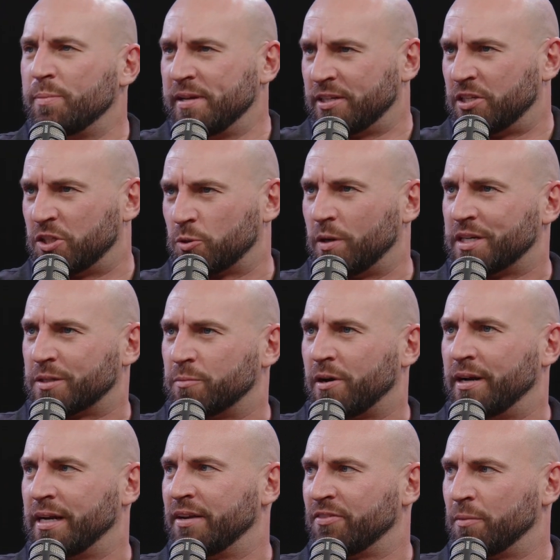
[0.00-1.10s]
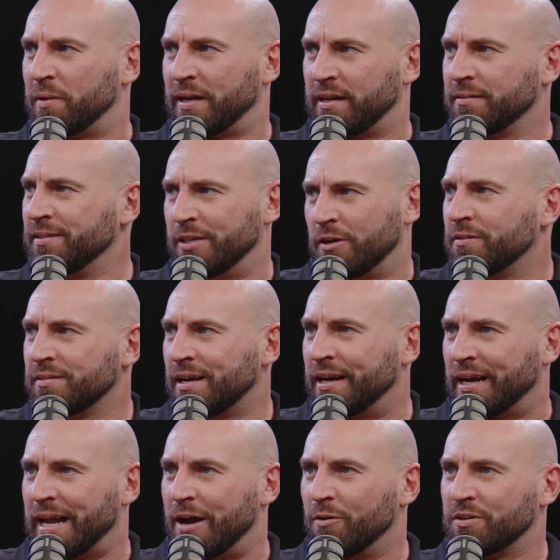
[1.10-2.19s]
would be a situation where I'd give them a, you know, an
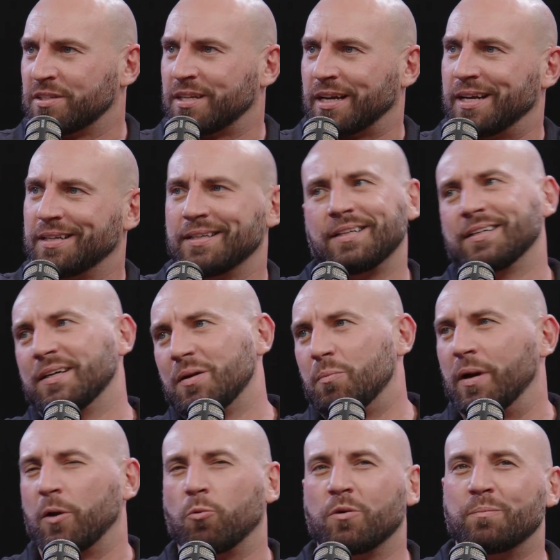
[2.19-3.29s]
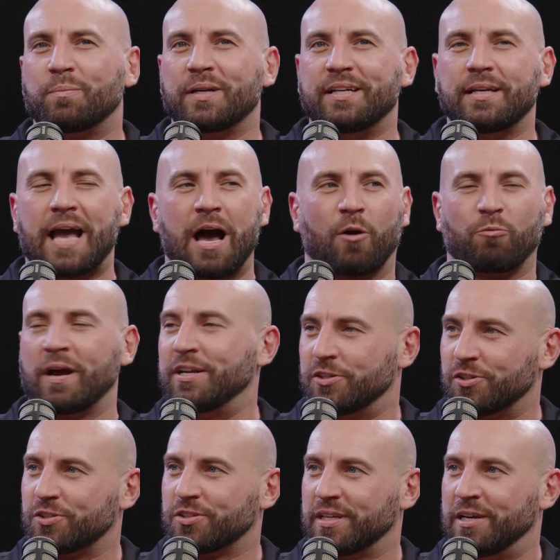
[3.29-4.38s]
allowance, like, but it wouldn't be
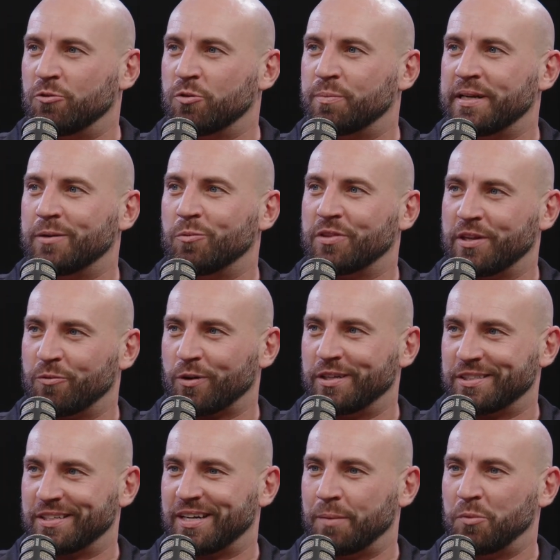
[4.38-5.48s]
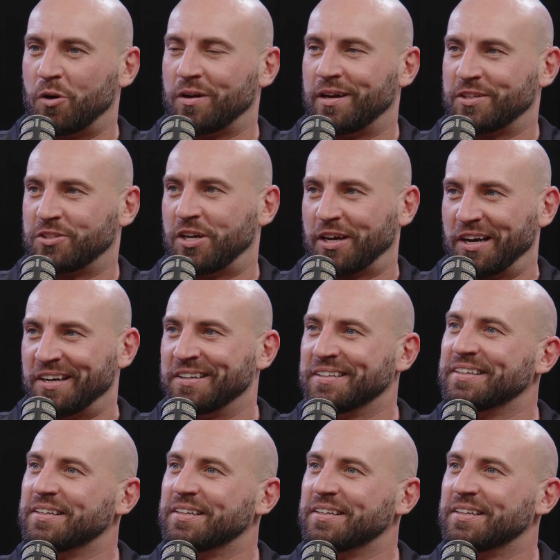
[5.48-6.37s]
outrageous. It would be within reason. I'm not a sucker.